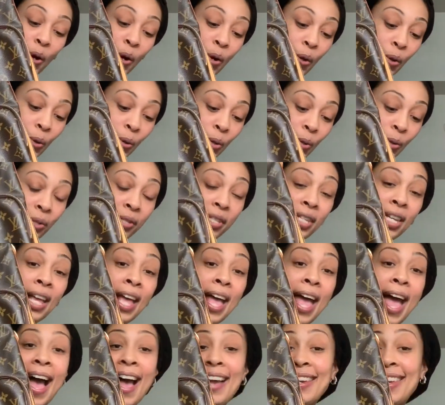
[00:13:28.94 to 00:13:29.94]
old.
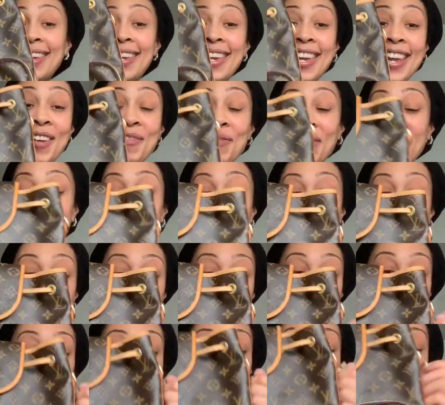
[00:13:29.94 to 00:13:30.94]
Can't really
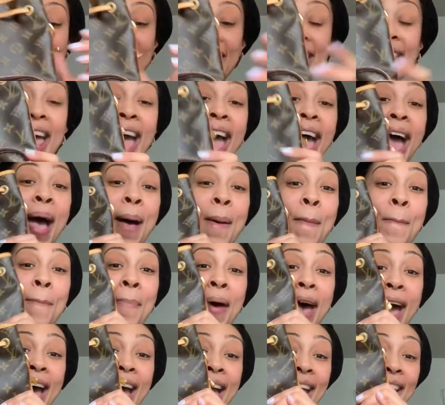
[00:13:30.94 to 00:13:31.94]
complain.
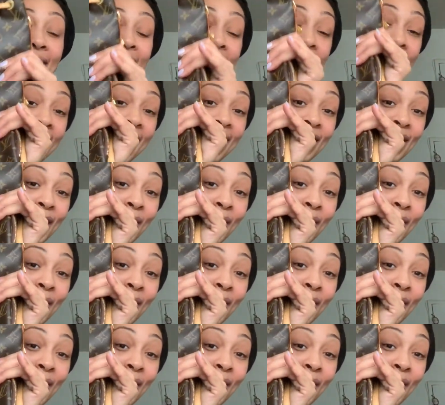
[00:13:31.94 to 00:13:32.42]
Bag that is